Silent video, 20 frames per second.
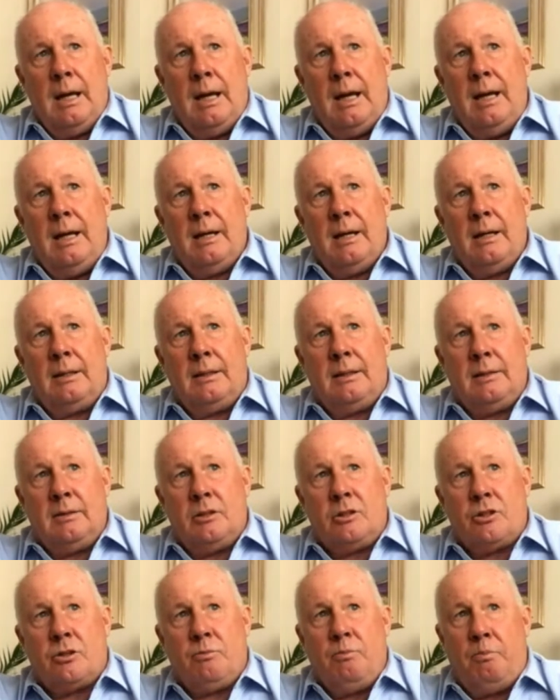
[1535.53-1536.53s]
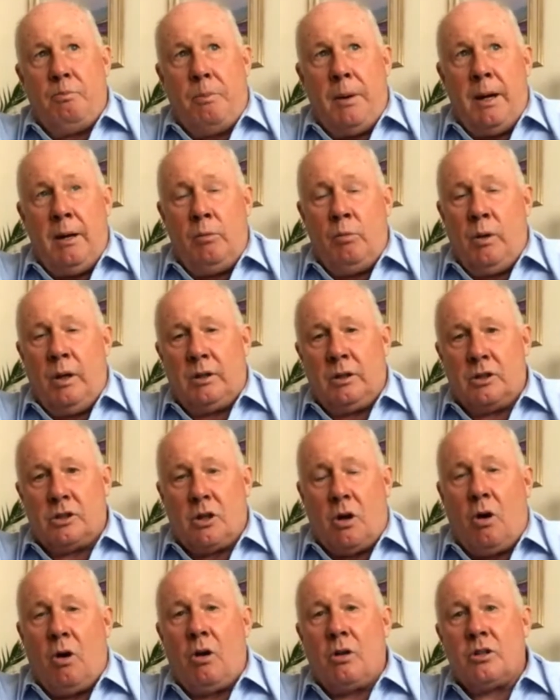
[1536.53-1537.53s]
he had been with
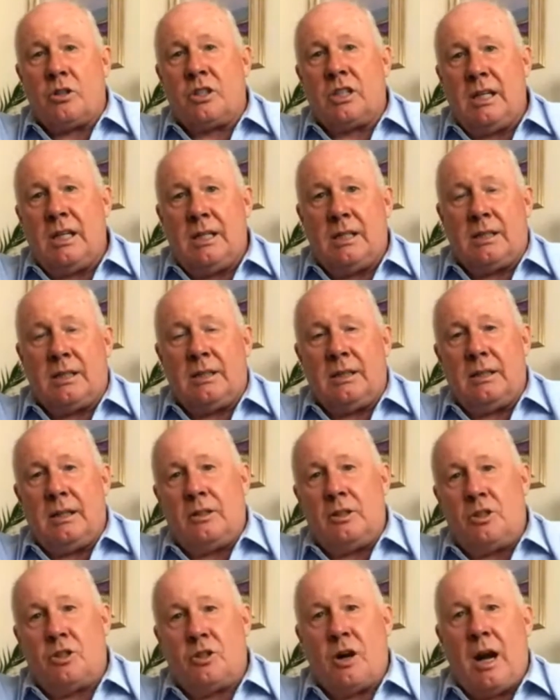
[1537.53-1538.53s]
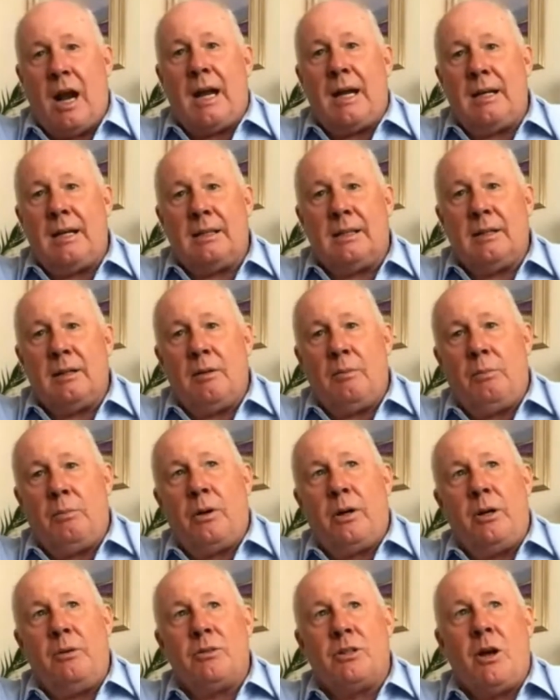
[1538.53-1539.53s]
us all season and trained,
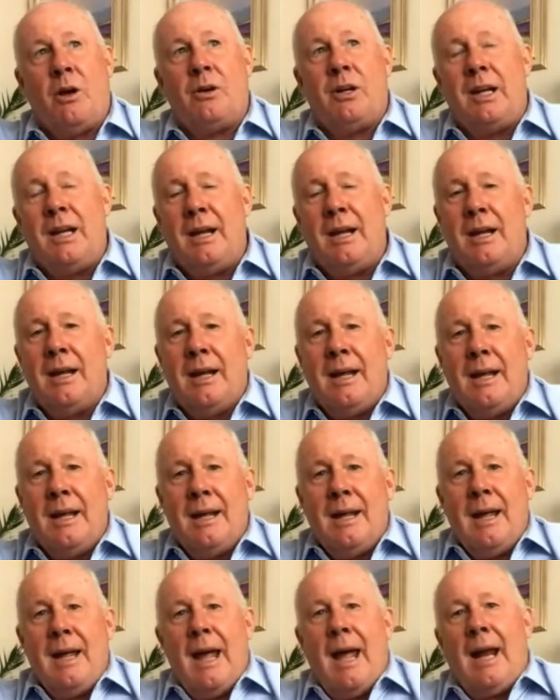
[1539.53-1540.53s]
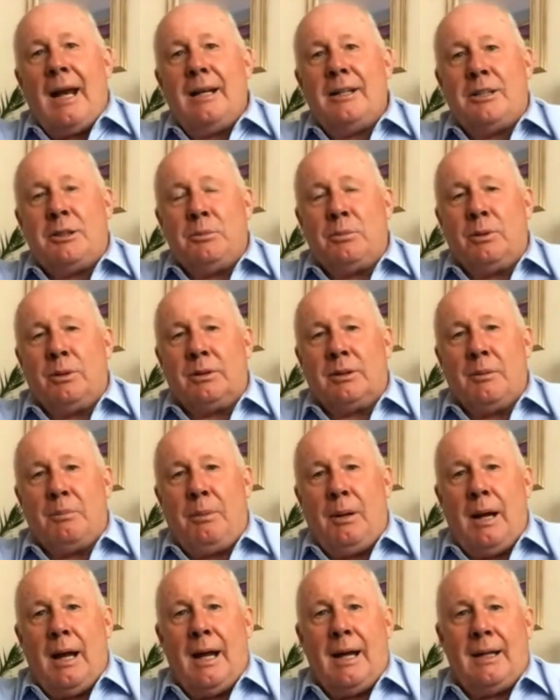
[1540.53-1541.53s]
but he was only eligible
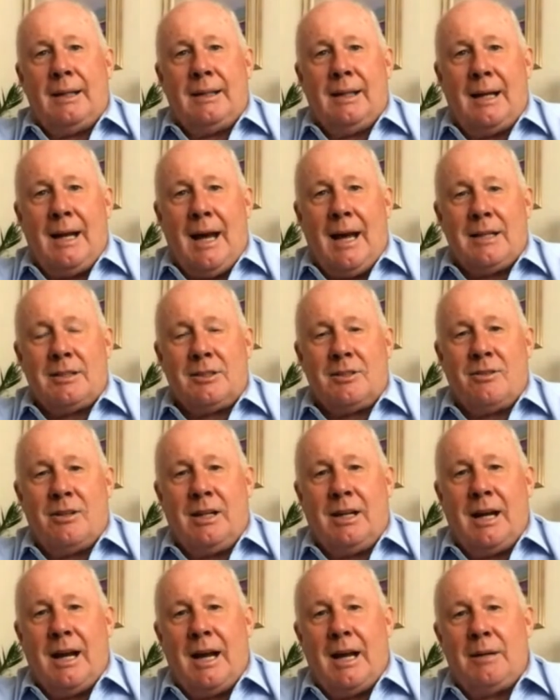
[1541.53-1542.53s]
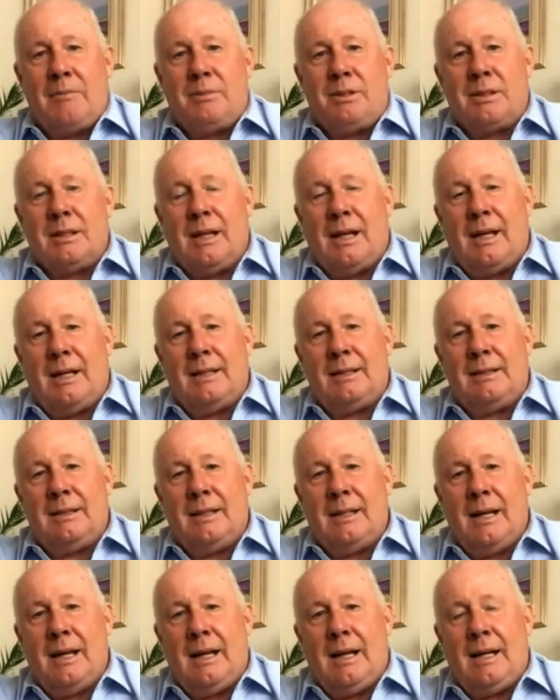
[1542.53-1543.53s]
to play in the last three games.
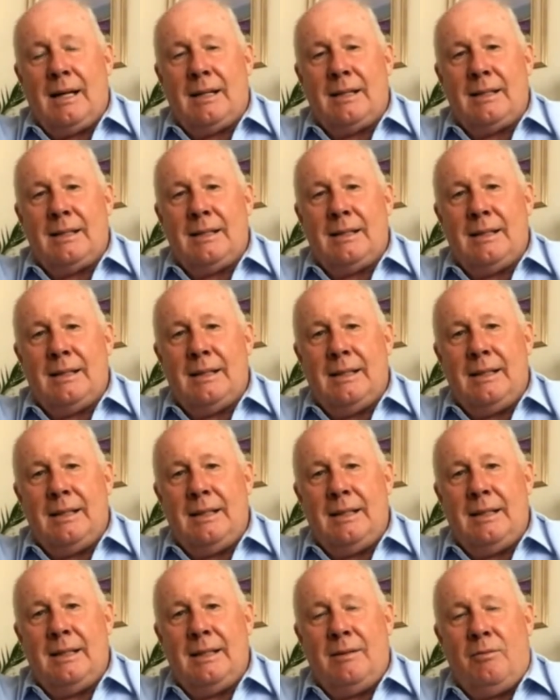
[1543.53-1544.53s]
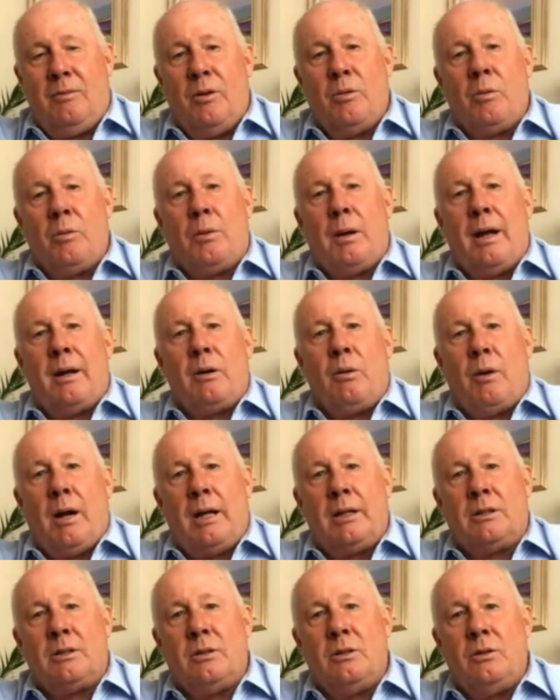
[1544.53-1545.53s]
And we were playing
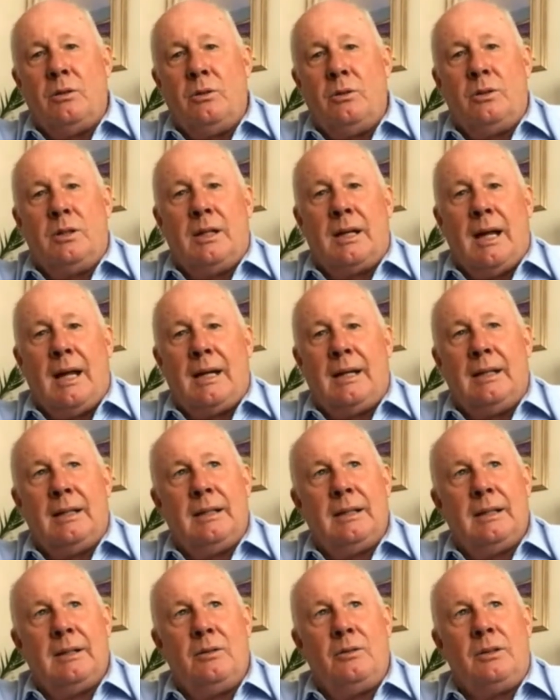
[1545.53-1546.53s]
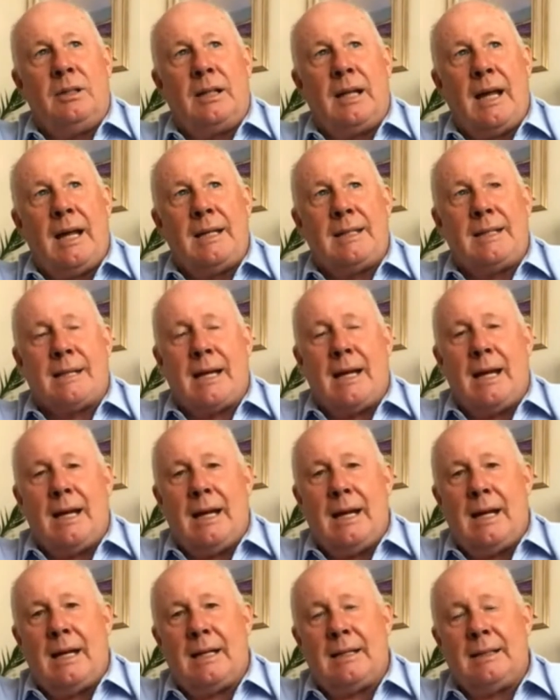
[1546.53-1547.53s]
away to Udinese.
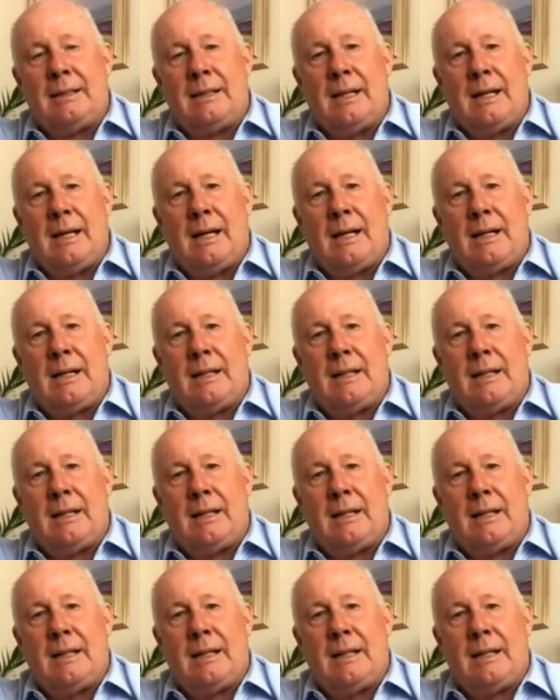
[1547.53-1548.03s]
And